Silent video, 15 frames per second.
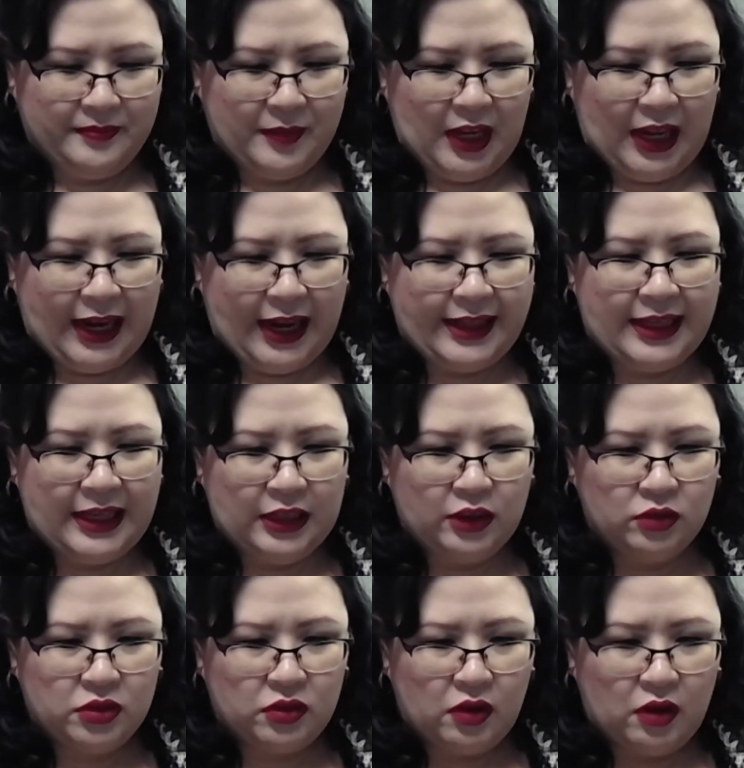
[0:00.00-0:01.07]
And I think
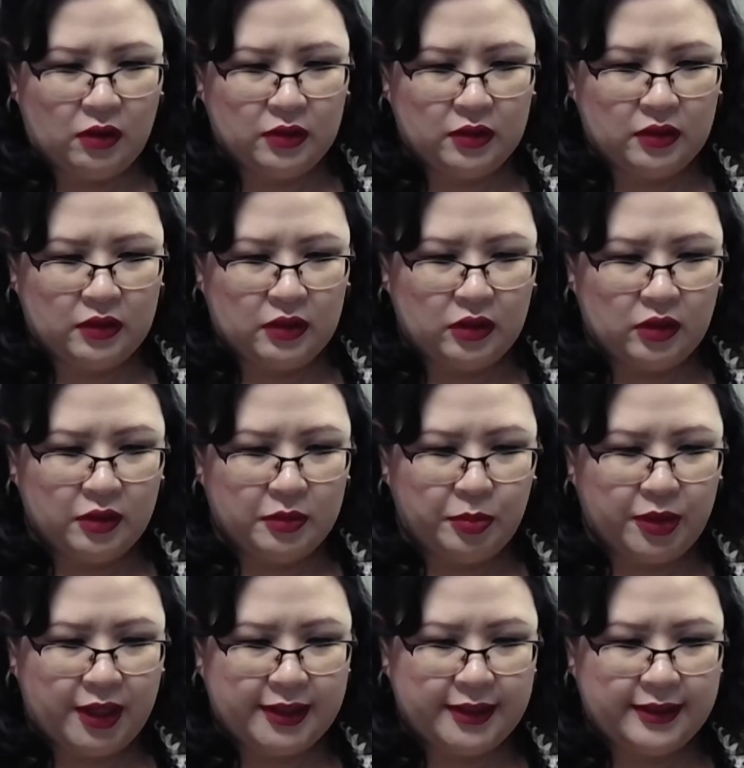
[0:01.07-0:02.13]
those are all of the yarn
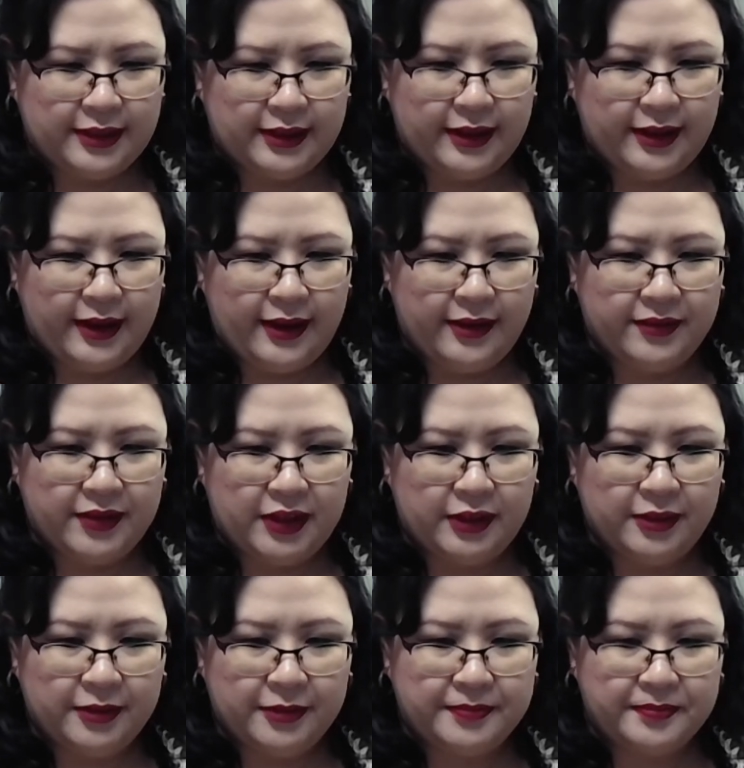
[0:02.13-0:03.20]
brands that I have in
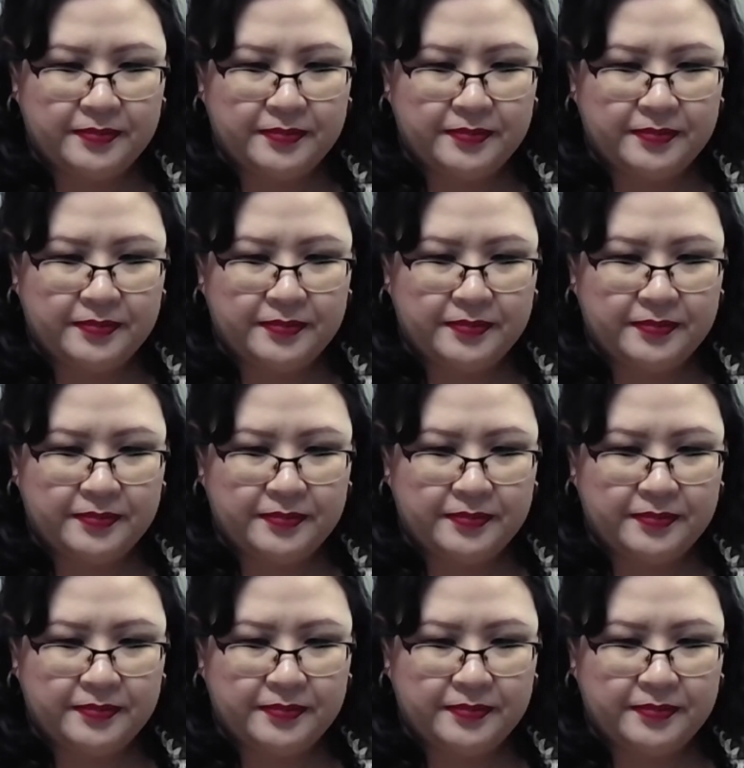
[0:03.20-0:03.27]
here.